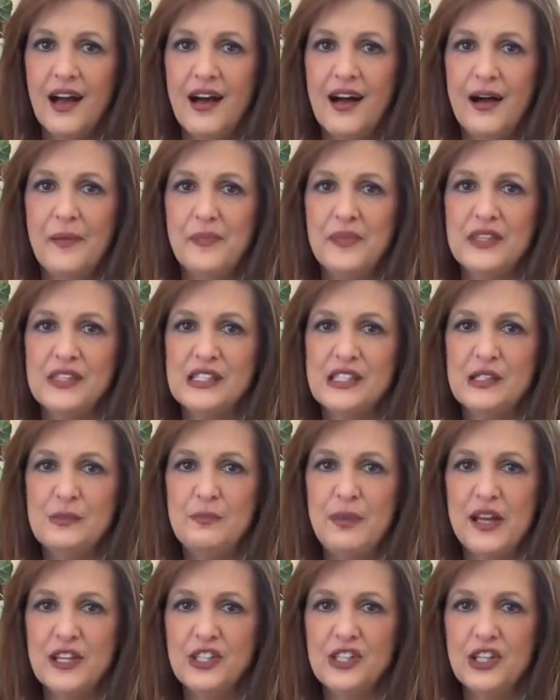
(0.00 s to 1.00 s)

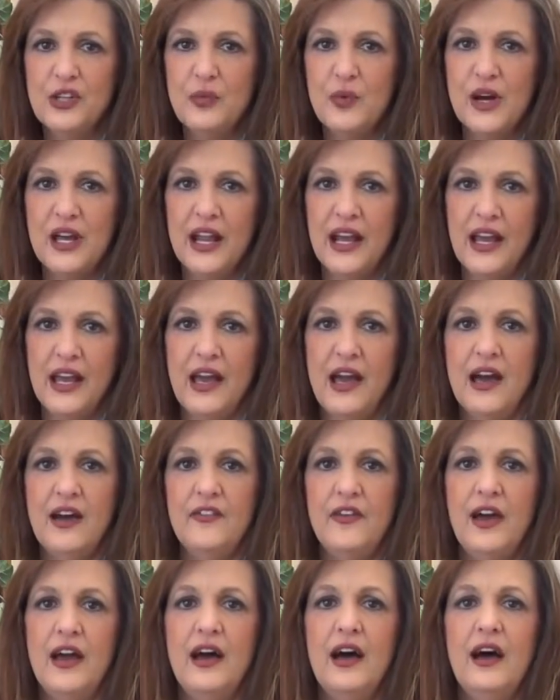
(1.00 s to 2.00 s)
especially when I
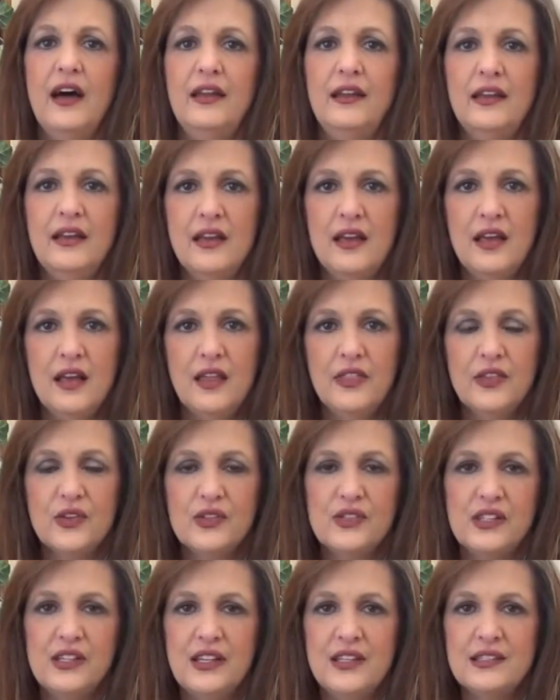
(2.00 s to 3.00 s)
have had
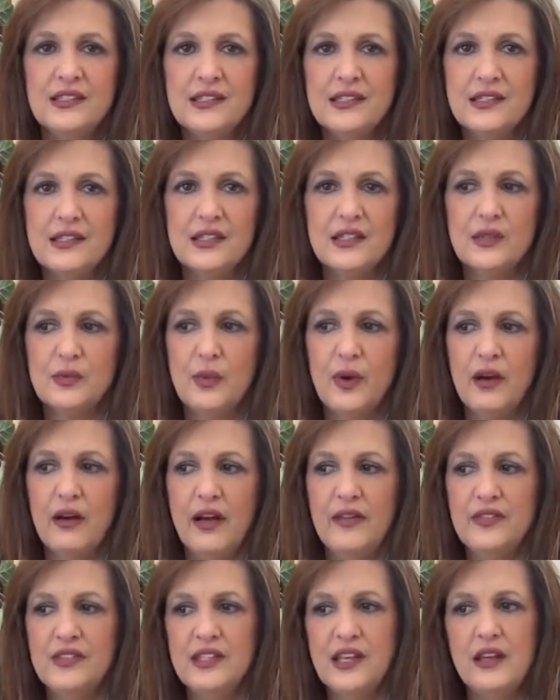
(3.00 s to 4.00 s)
those instances where
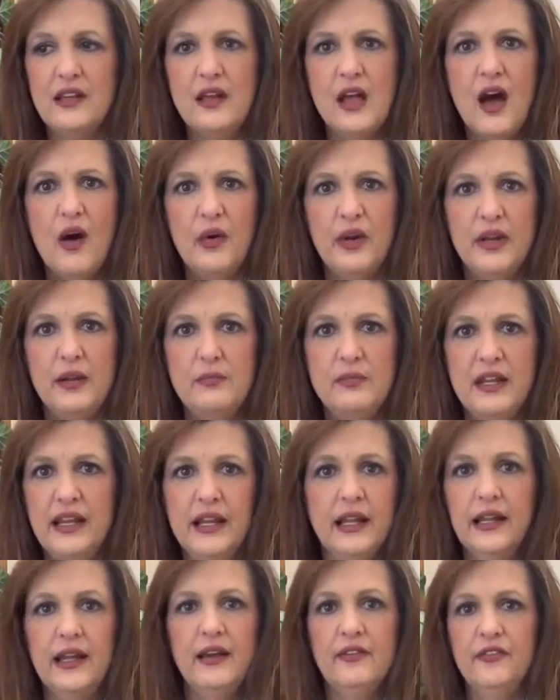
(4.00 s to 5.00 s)
I've said no and
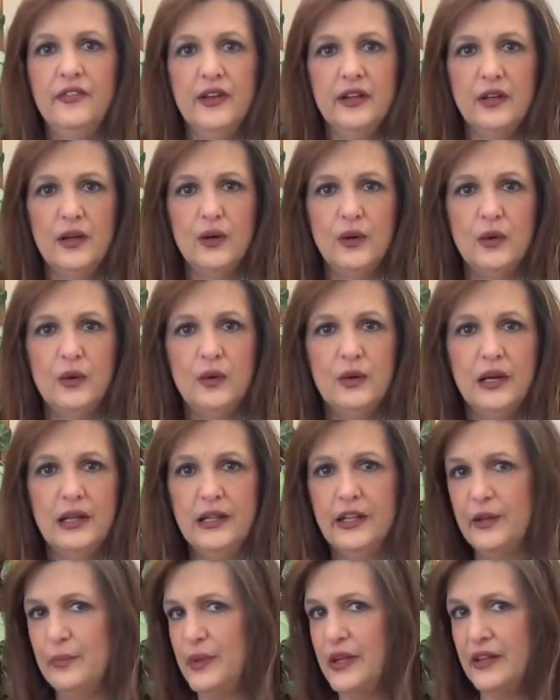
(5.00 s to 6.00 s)
immediately I feel, a
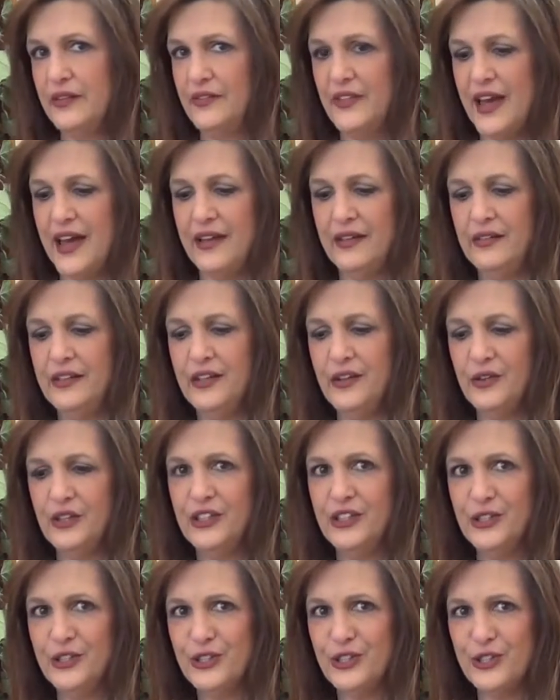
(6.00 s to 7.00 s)
little bit of that,
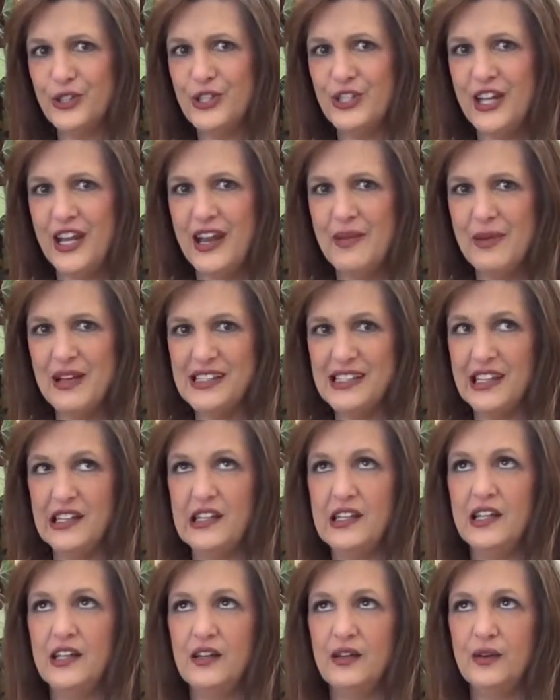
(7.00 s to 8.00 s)
guilt or shame. I said
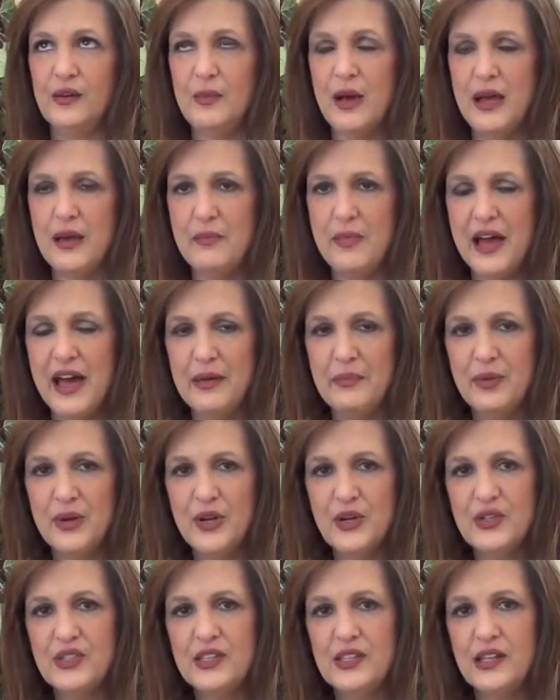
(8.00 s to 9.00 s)
no, am I a bad
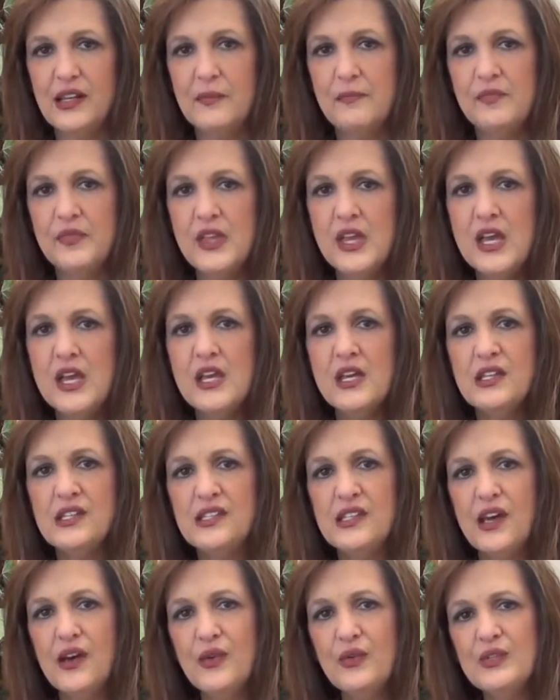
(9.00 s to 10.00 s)
person?
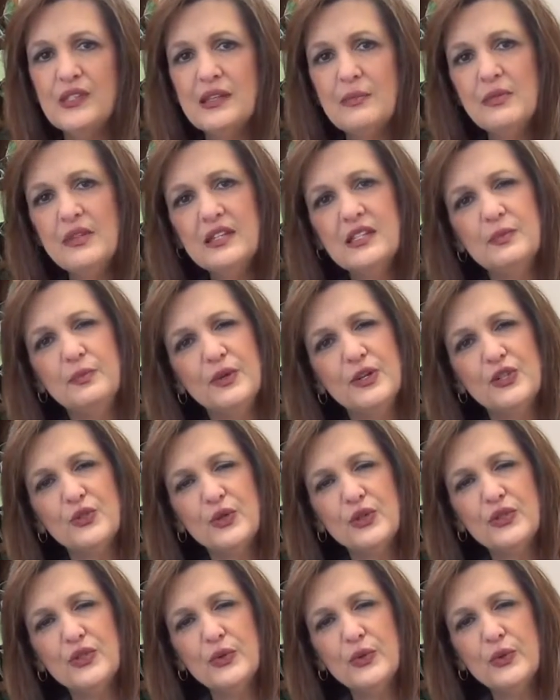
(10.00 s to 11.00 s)
So some of the
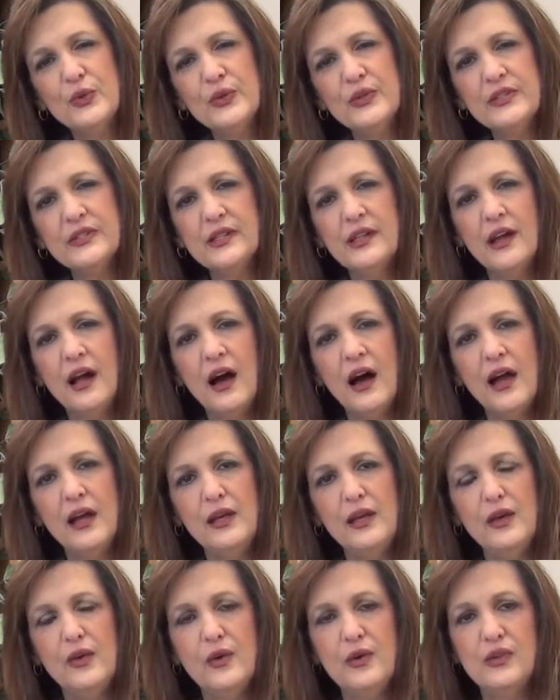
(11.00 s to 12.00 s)
spiritual tools that I
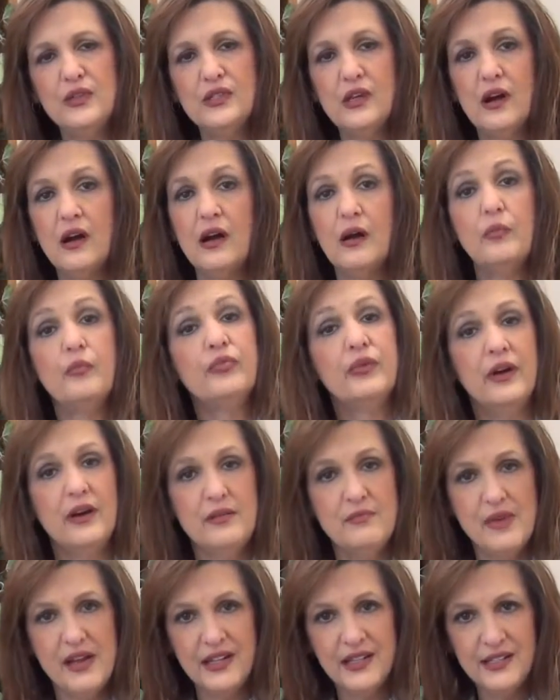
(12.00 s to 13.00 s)
use are prayer
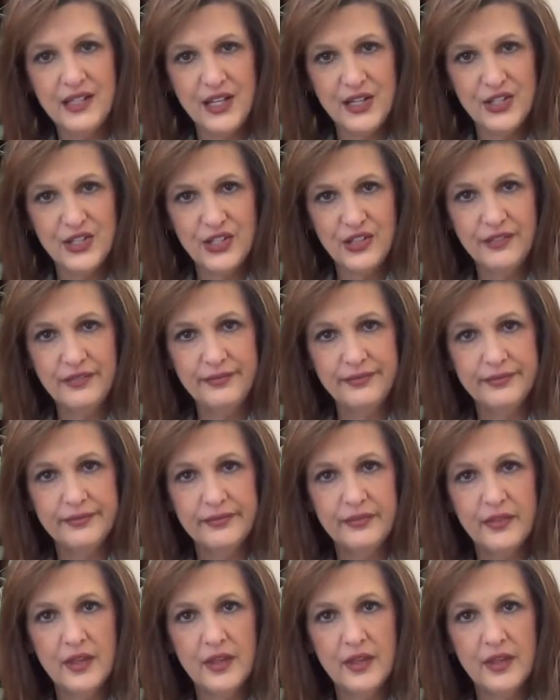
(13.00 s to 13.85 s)
and meditation,